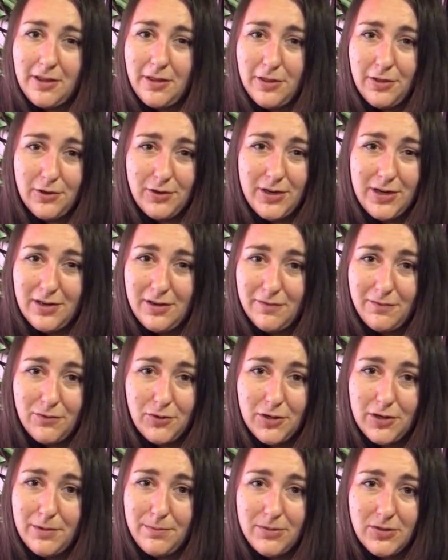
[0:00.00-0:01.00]
30 to
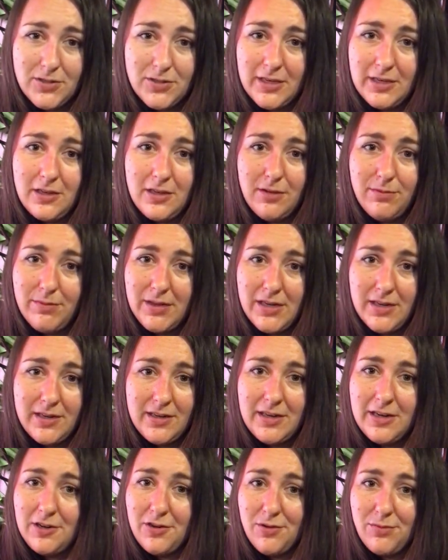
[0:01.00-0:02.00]
40%
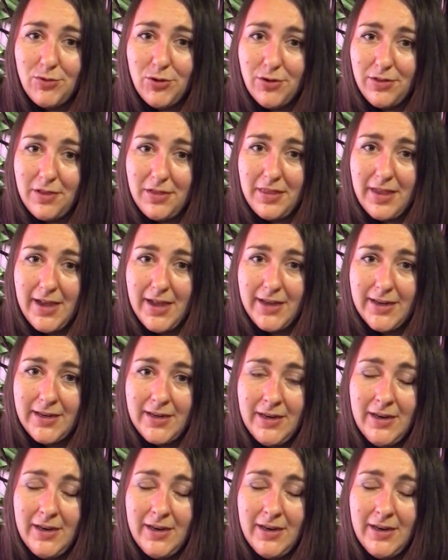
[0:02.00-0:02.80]
humidity, no more than that.